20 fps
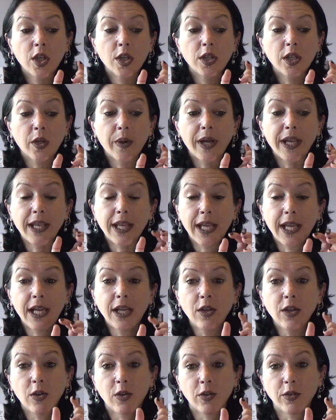Now I
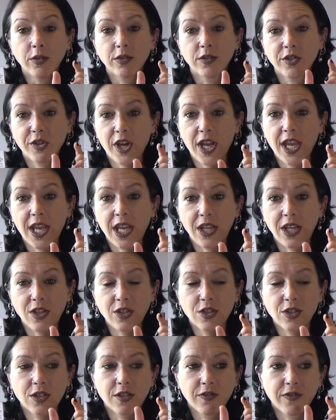cannot
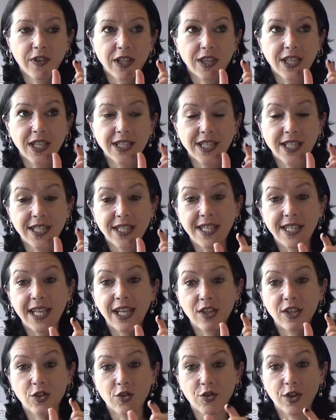change the fact that it says
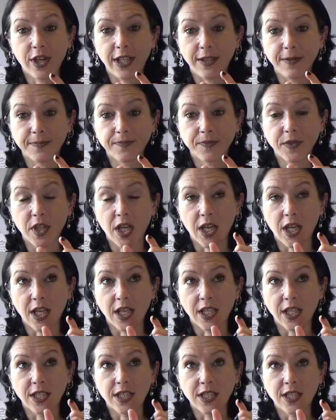Linktree
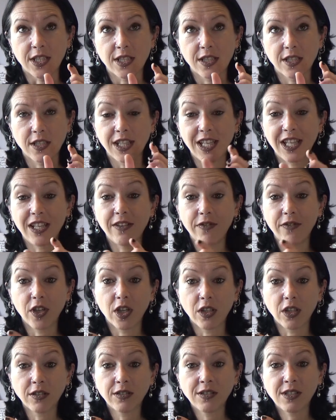and Leaf
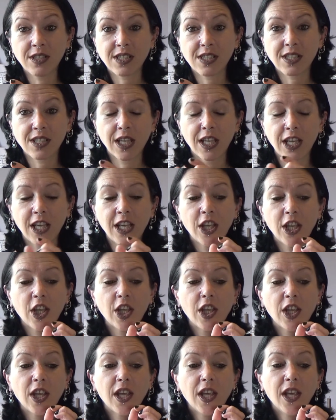Yarns.
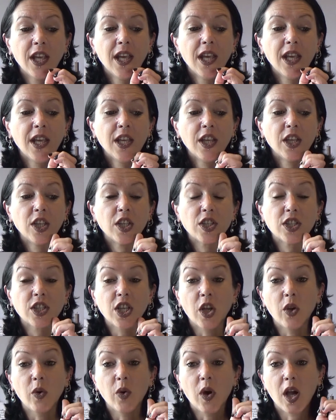
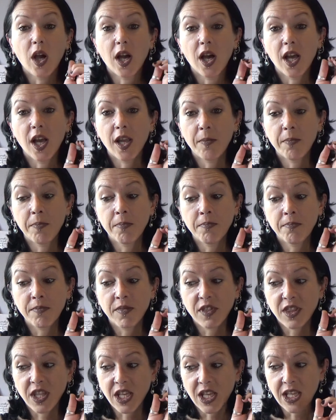So I'm
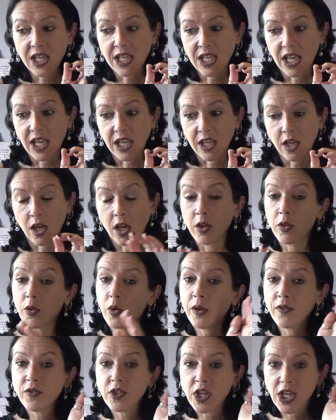thinking, although
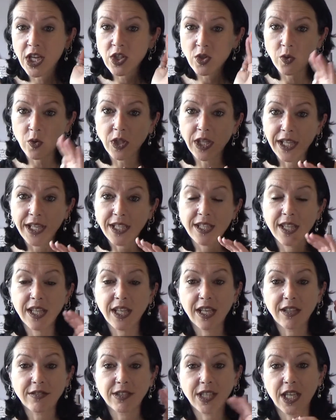I've changed all the links, they
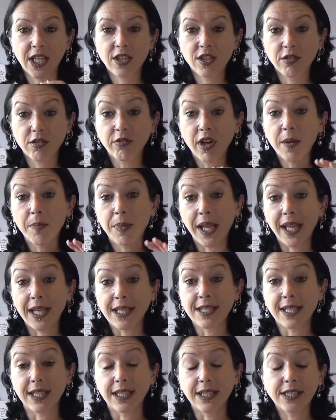now take you to the right
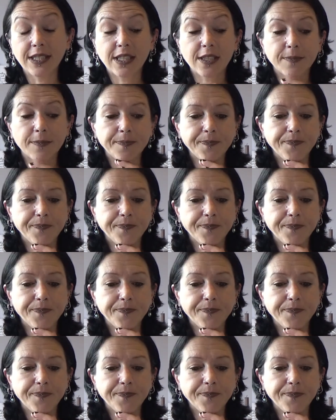places,